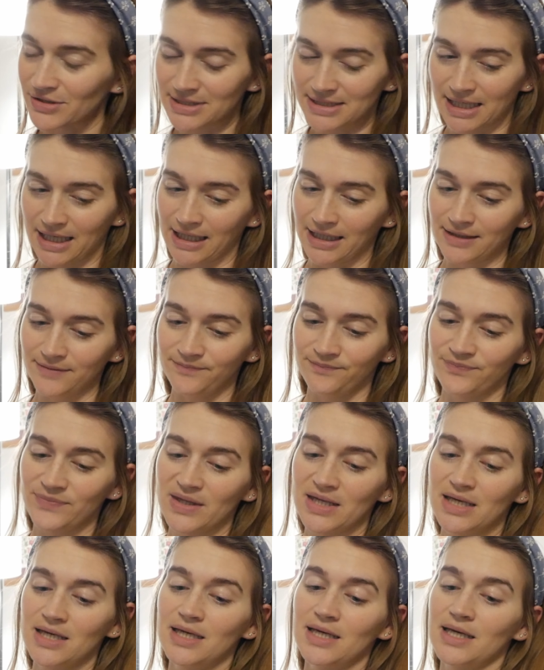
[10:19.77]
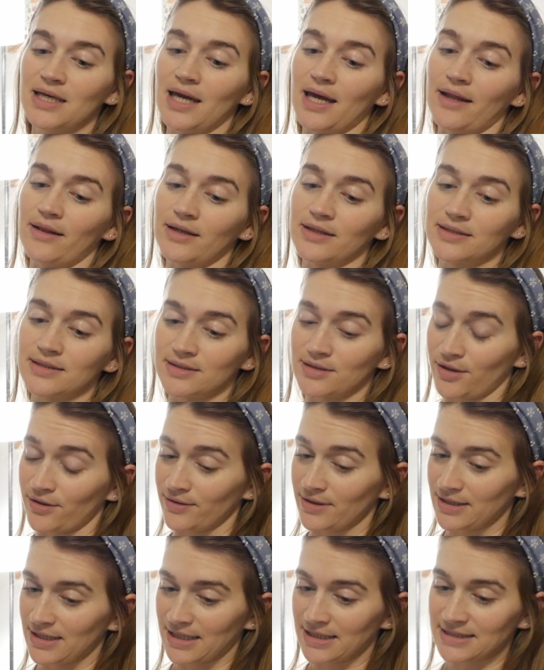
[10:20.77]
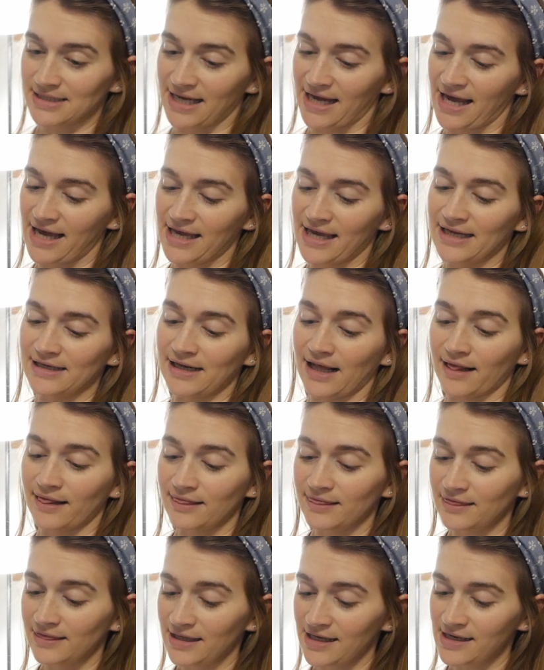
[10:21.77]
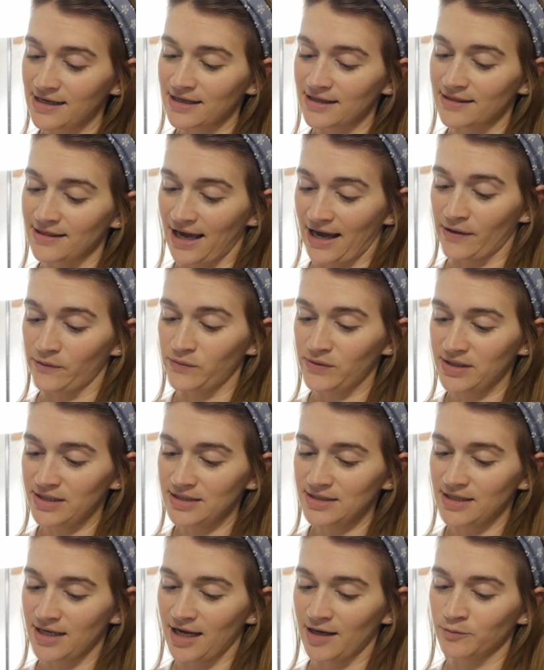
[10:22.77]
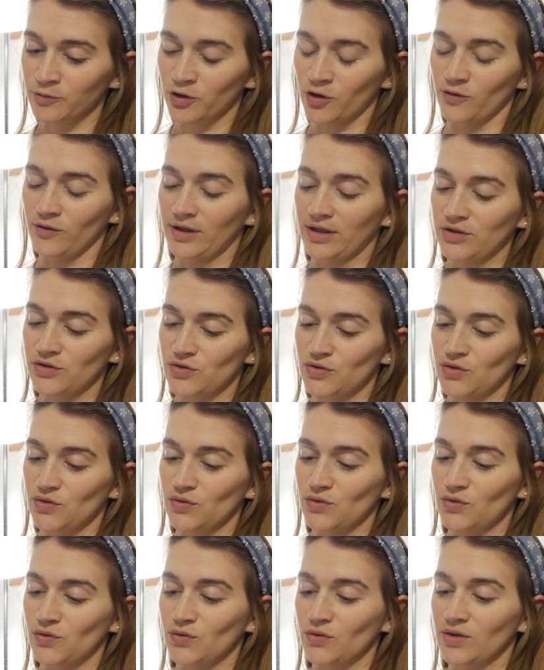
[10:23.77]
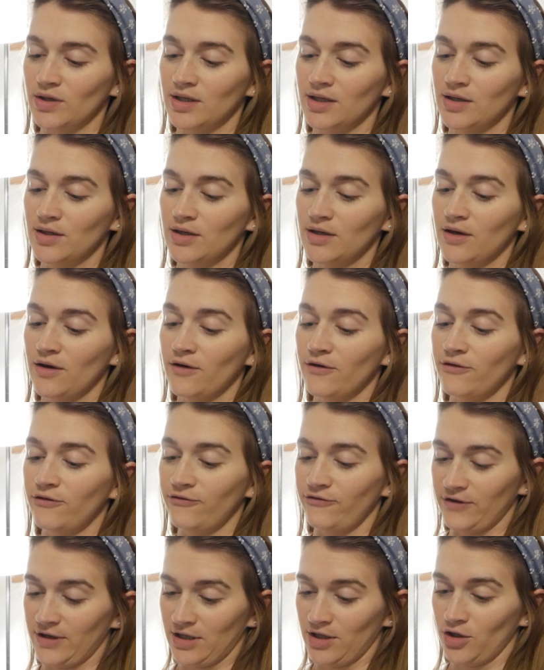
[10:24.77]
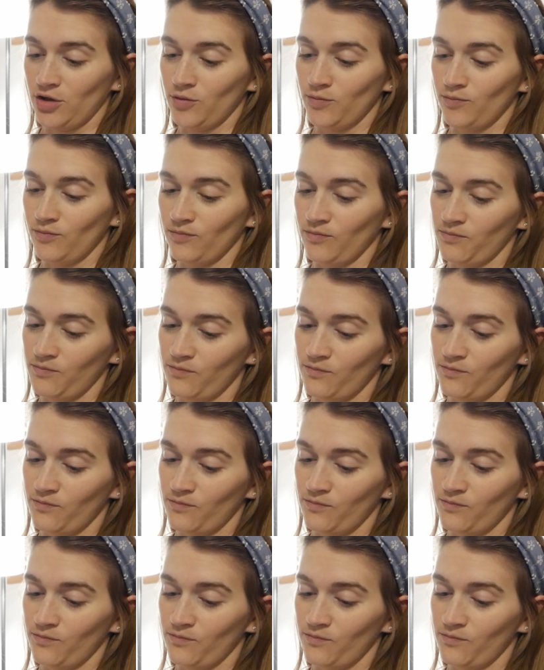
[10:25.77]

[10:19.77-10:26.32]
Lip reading: skein and then start the next hat, and I think that one I'm going to film